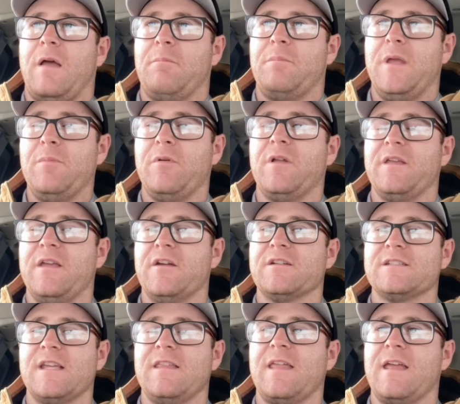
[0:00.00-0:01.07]
people here
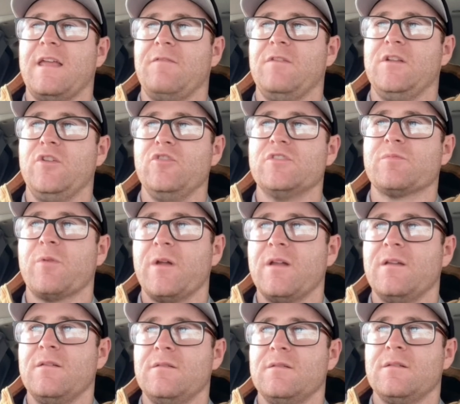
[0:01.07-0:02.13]
say that if you do
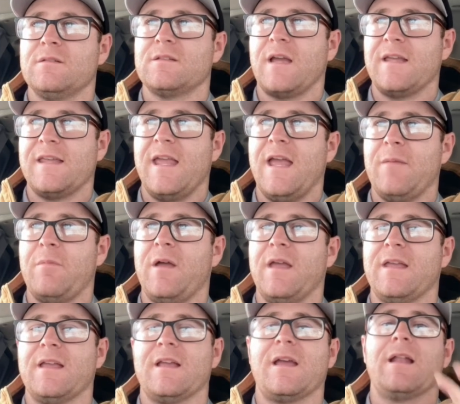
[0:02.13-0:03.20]
spray Dicamba,
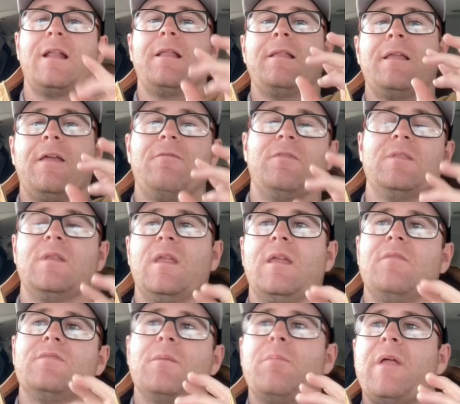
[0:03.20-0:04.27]
it can kind of,
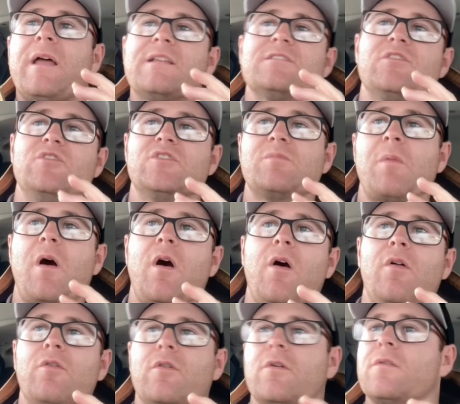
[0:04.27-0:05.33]
if the plant's too
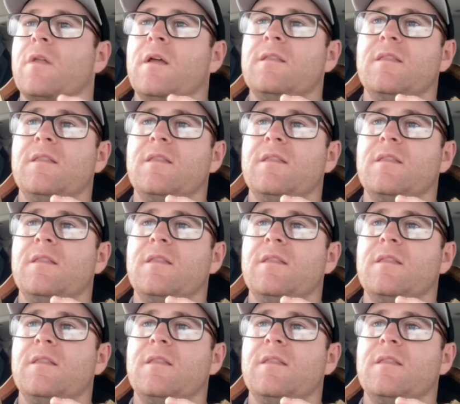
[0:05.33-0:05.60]
small or